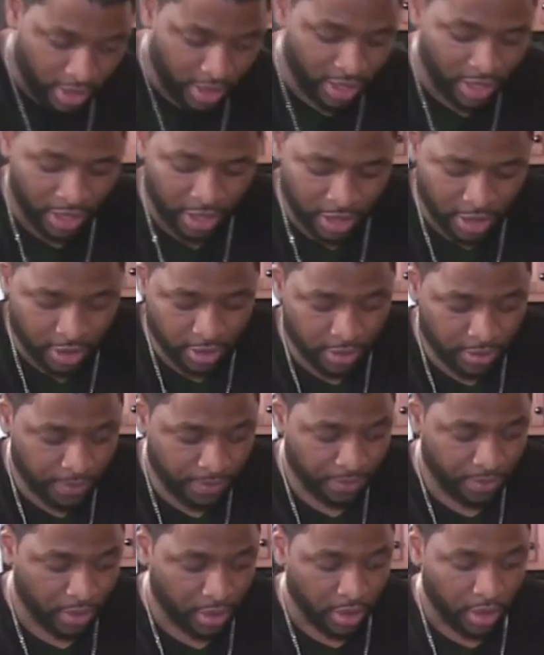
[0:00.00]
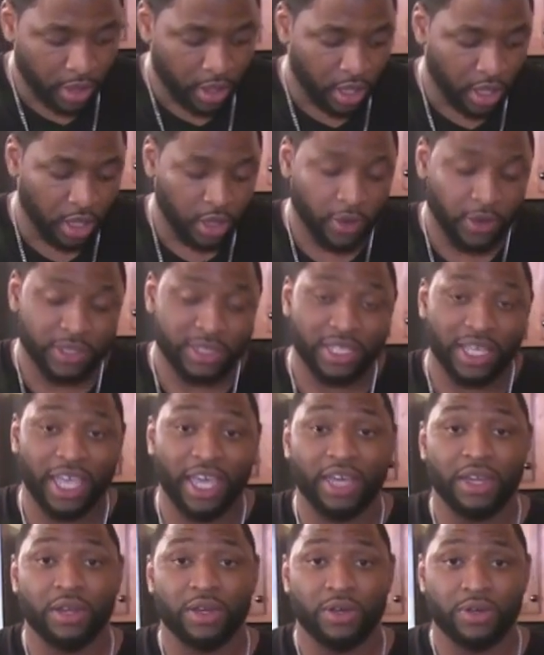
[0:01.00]
Now, I'm going to
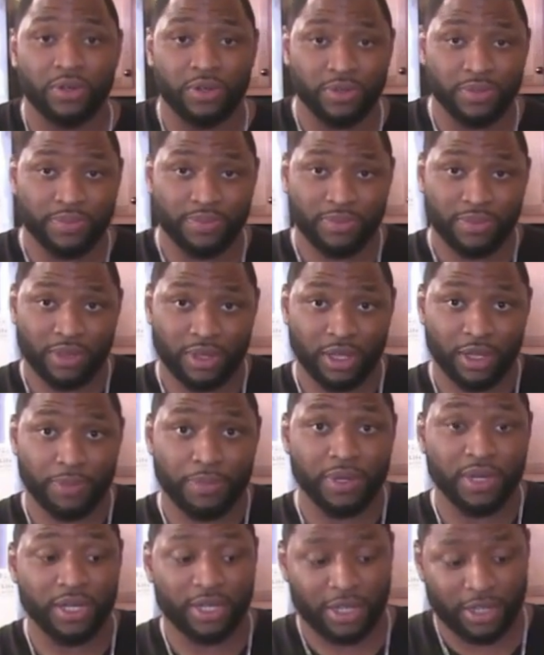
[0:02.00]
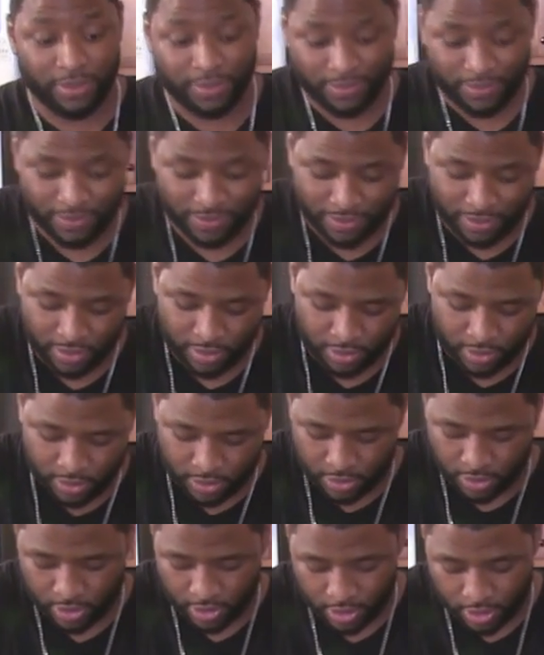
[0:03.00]
add on the pudding.
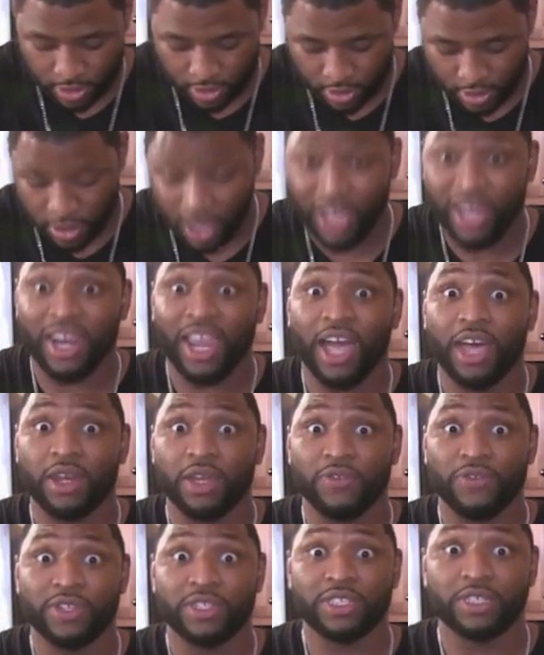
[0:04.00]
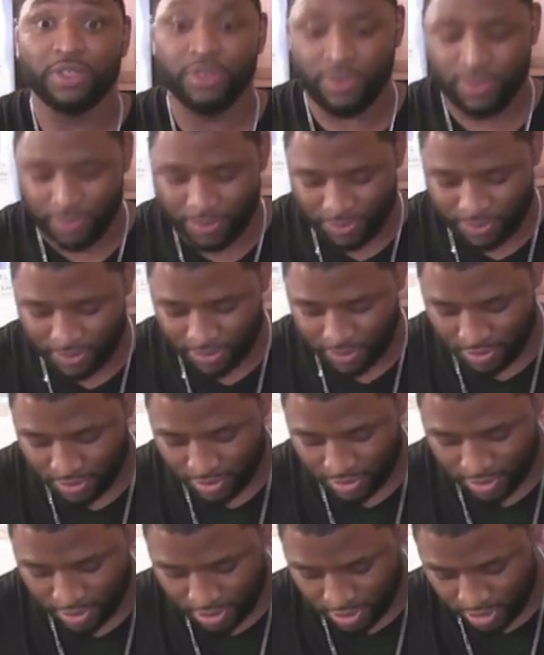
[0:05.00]
A lot of it too.
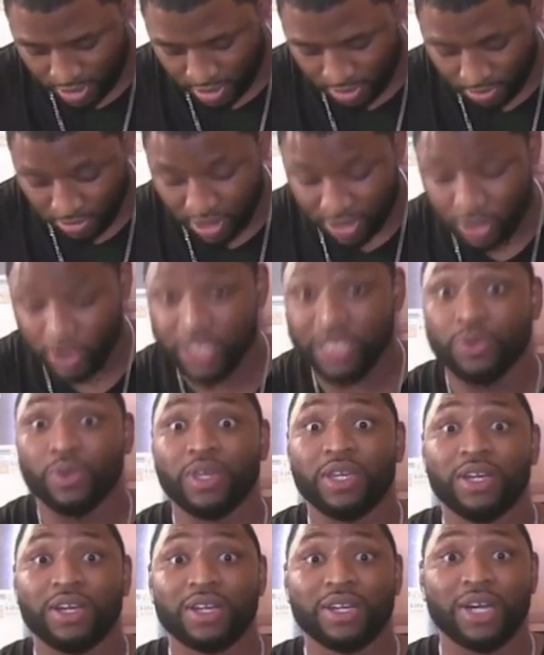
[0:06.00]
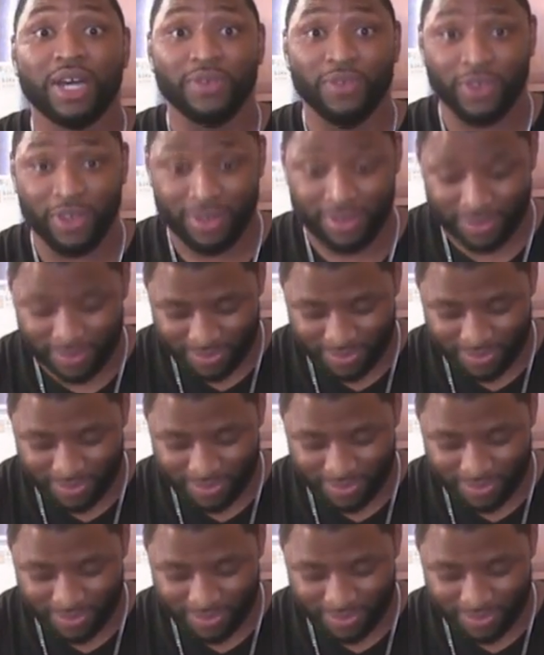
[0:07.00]
Make sure it's well covered.